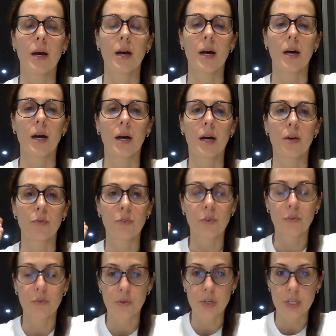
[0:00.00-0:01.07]

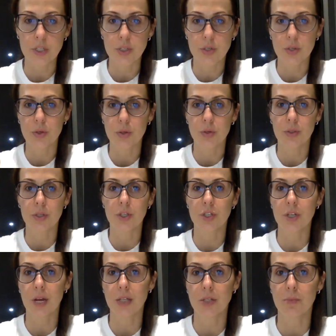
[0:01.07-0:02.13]
Feel free to use the
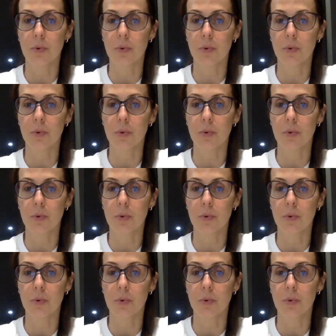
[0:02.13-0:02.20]
chat